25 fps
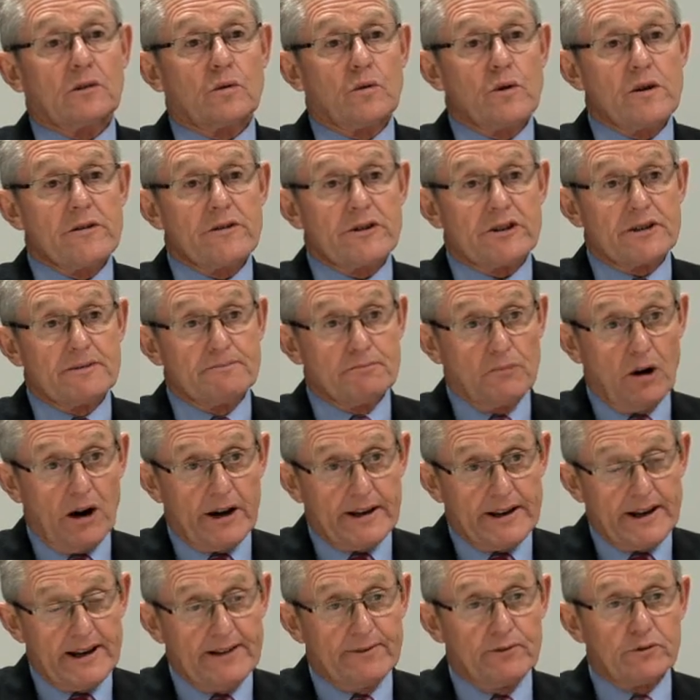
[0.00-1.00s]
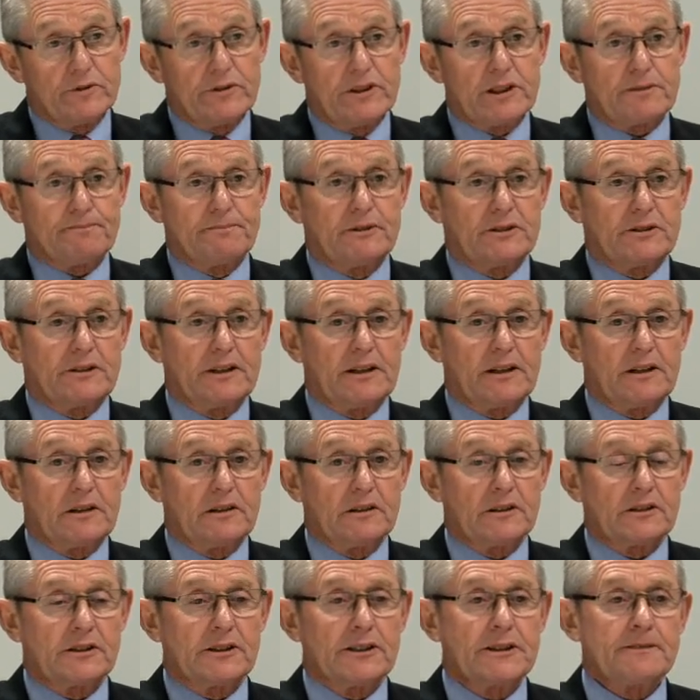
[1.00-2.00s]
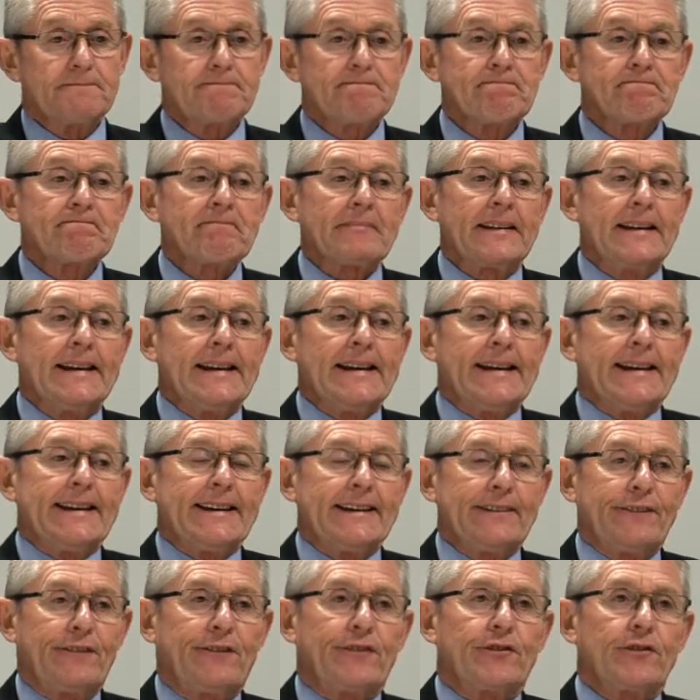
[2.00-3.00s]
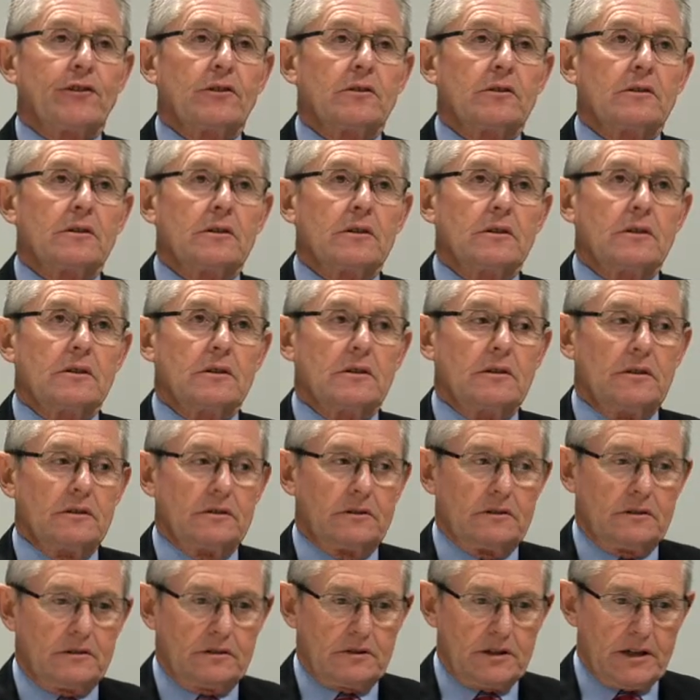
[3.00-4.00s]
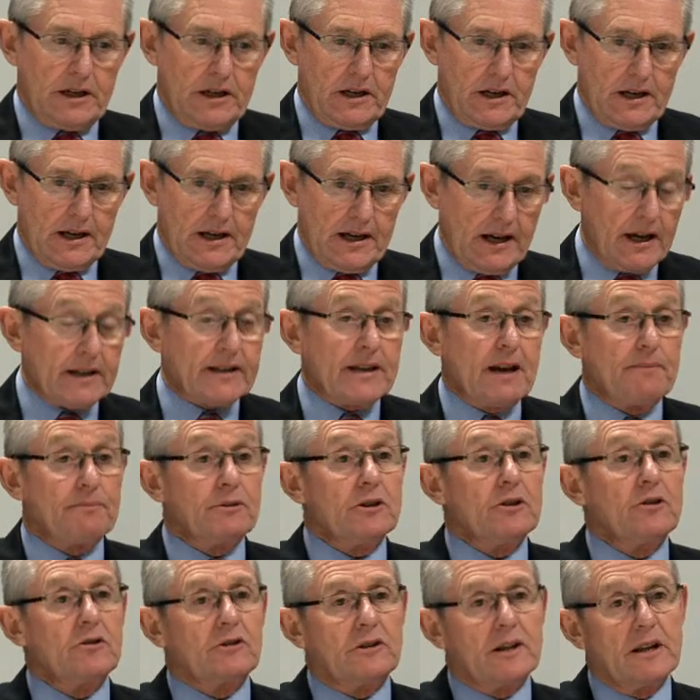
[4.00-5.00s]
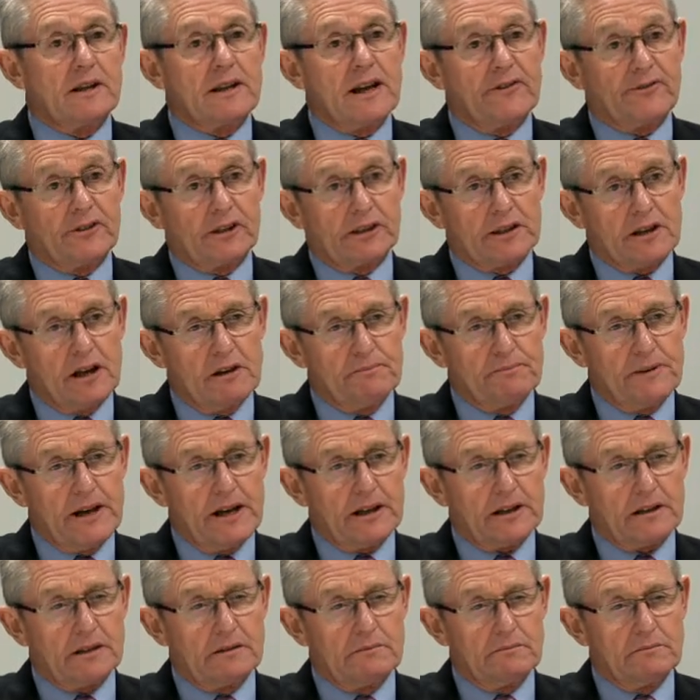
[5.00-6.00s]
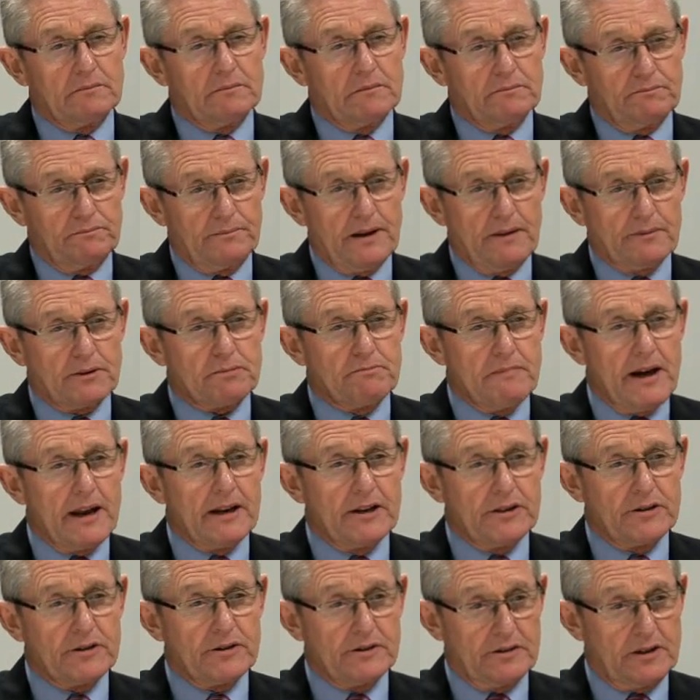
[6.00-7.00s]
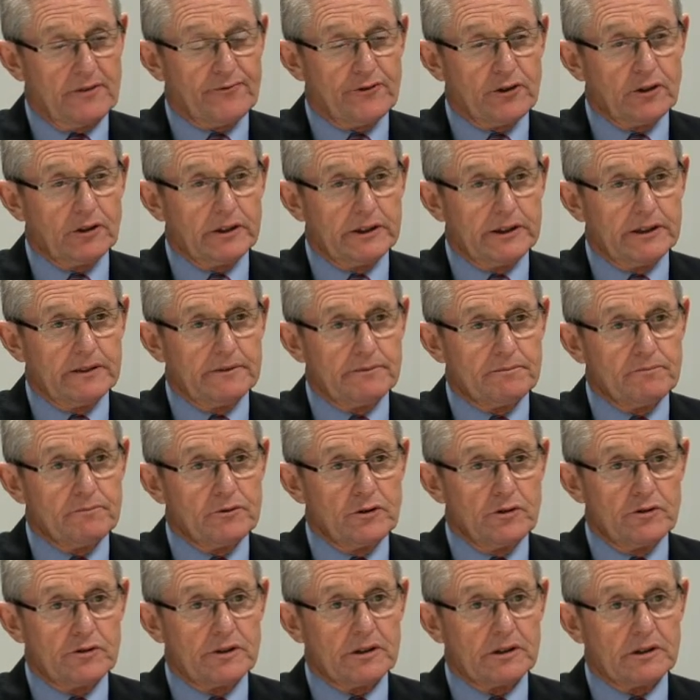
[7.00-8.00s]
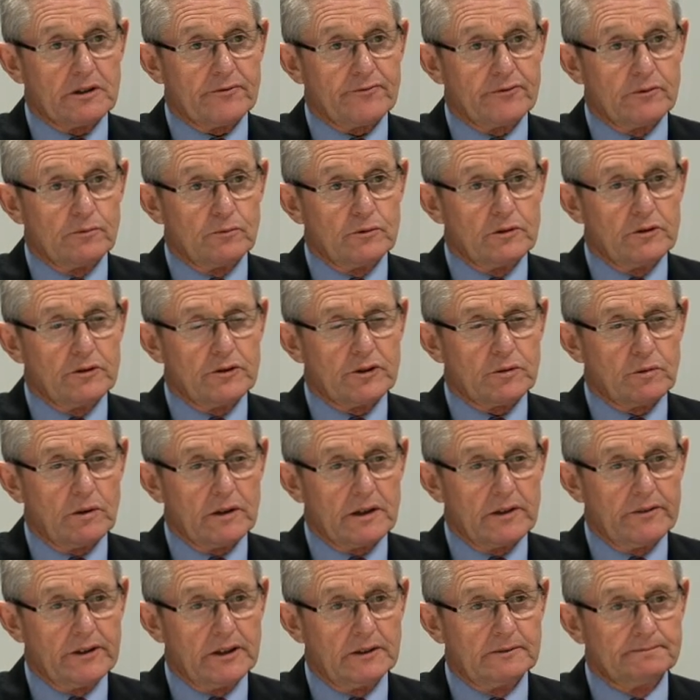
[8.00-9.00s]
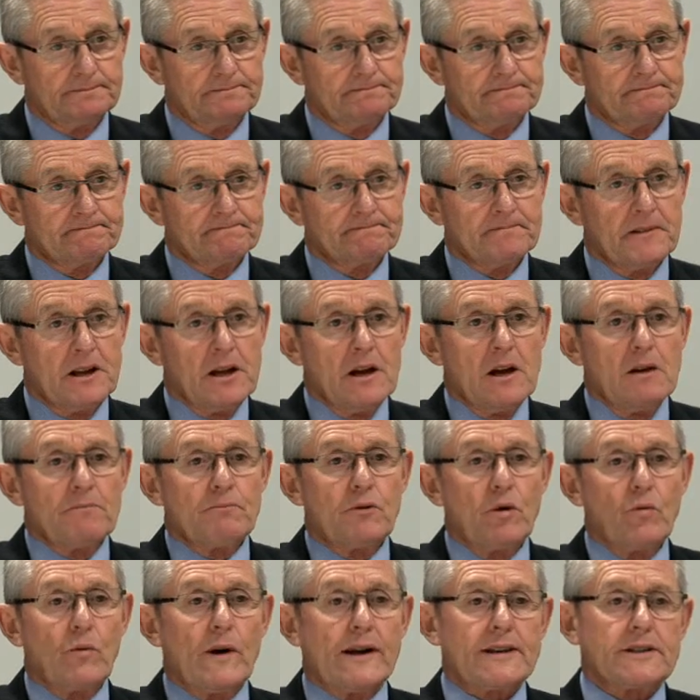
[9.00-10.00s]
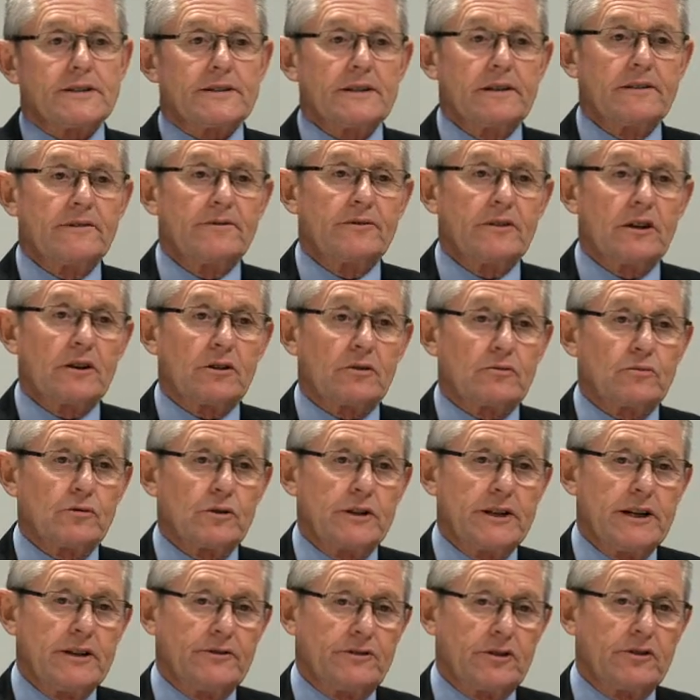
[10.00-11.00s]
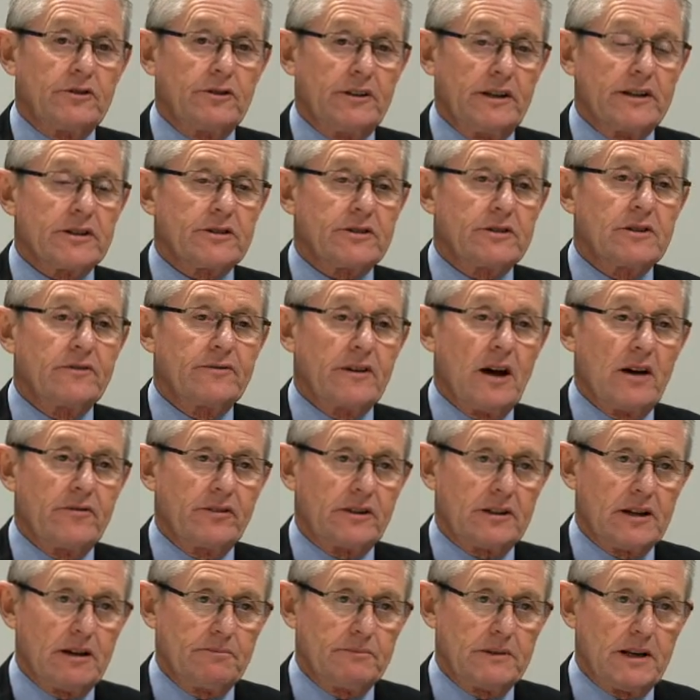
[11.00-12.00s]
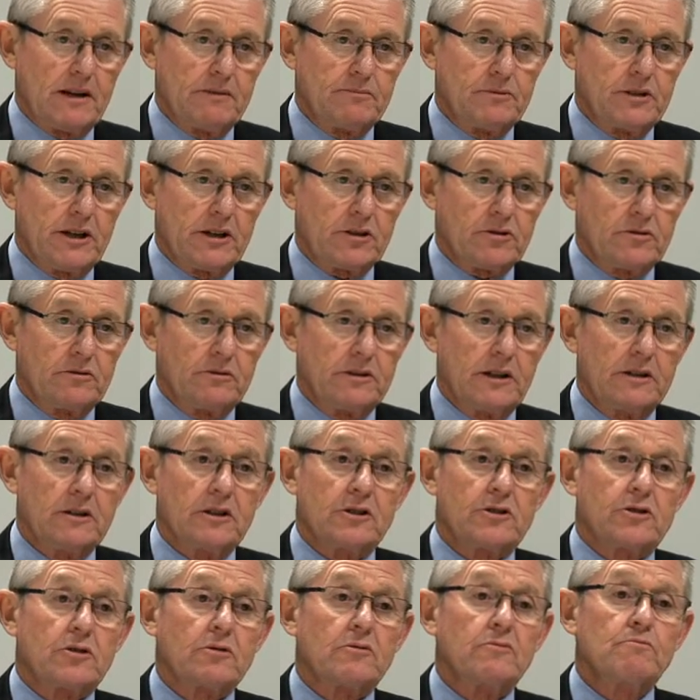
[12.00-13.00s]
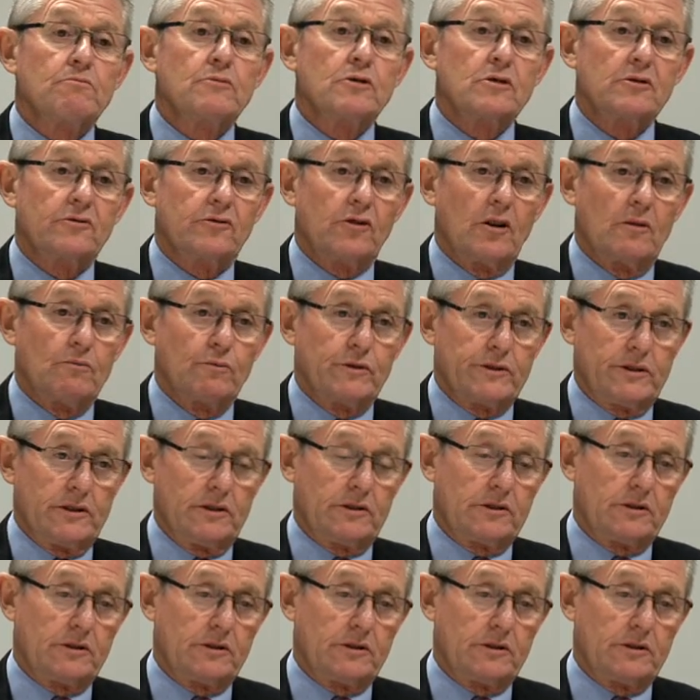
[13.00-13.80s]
queries you might have with this particular thing? If they aren't happy, you then have to go back and perhaps manage it differently, using different words, whatever. But once they've agreed that, yes, you've overcome that objection, then you should move on with